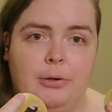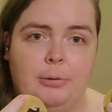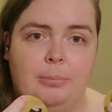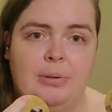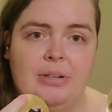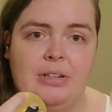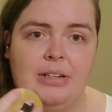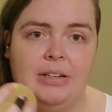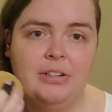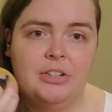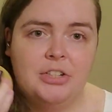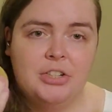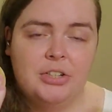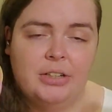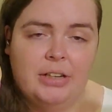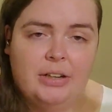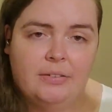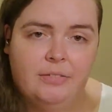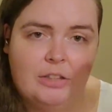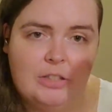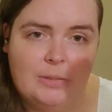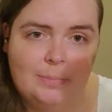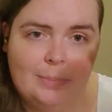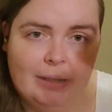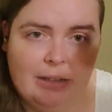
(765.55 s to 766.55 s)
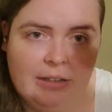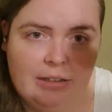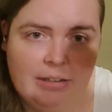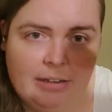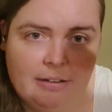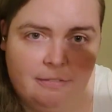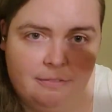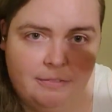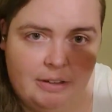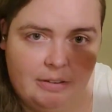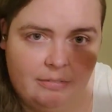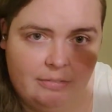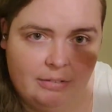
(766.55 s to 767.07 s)
or potentially, if it's big
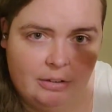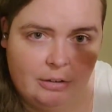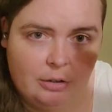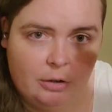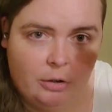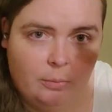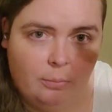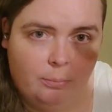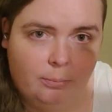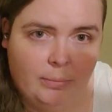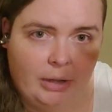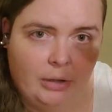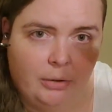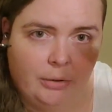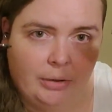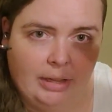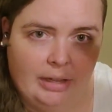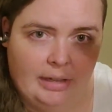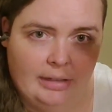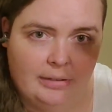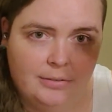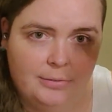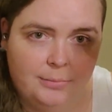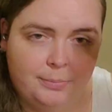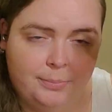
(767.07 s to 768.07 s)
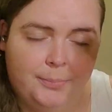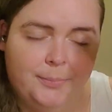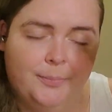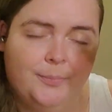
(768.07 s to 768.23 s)
enough, even my whole hand.